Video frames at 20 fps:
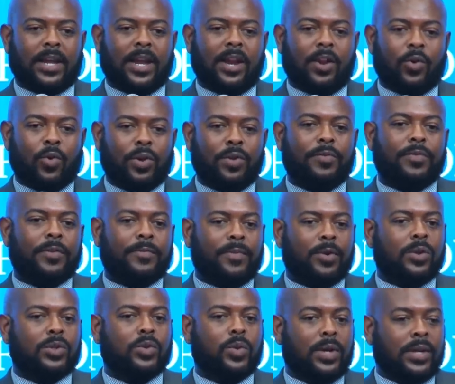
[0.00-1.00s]
And in order for
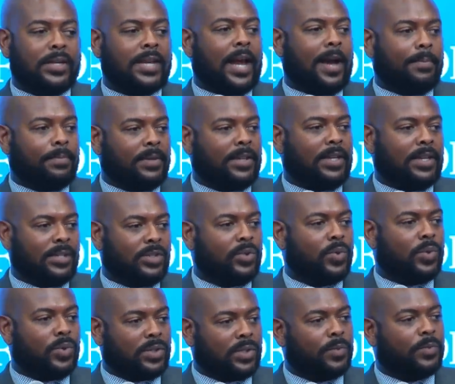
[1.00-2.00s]
folks to adopt these
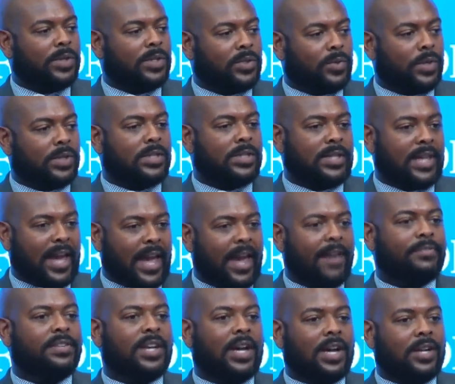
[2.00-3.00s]
tools and resources, they
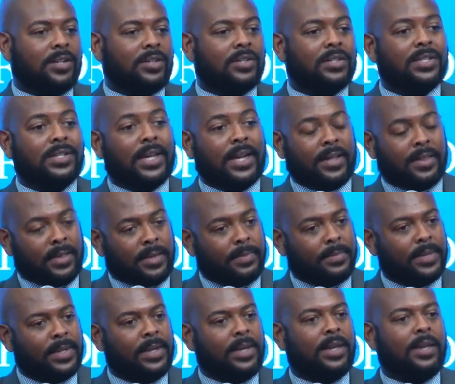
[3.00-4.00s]
have to understand them.